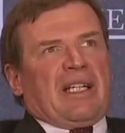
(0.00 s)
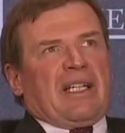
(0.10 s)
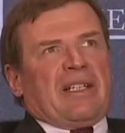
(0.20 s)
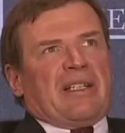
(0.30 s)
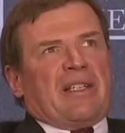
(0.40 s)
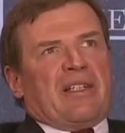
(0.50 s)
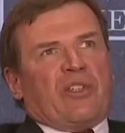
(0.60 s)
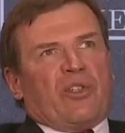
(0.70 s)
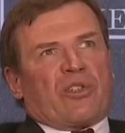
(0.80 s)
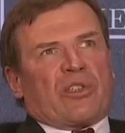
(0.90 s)
in
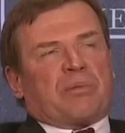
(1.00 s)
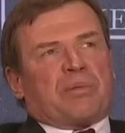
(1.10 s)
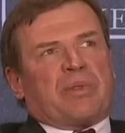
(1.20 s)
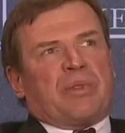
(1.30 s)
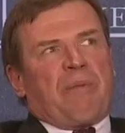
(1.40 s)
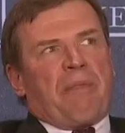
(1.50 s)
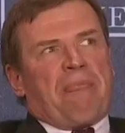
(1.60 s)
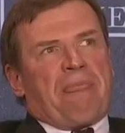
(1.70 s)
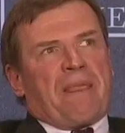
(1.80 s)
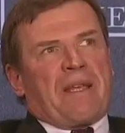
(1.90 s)
Europe,
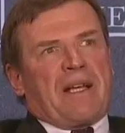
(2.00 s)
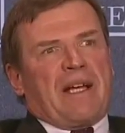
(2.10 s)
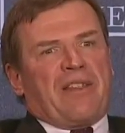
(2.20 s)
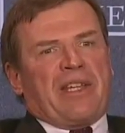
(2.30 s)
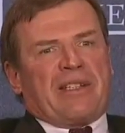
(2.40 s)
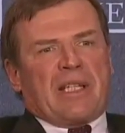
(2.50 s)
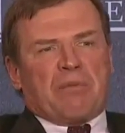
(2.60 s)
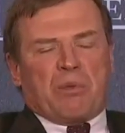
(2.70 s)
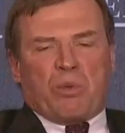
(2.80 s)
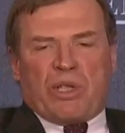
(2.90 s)
I think
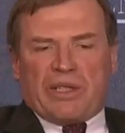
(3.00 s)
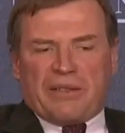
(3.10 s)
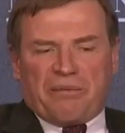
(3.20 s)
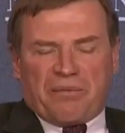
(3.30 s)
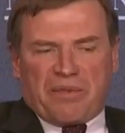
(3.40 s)
number one,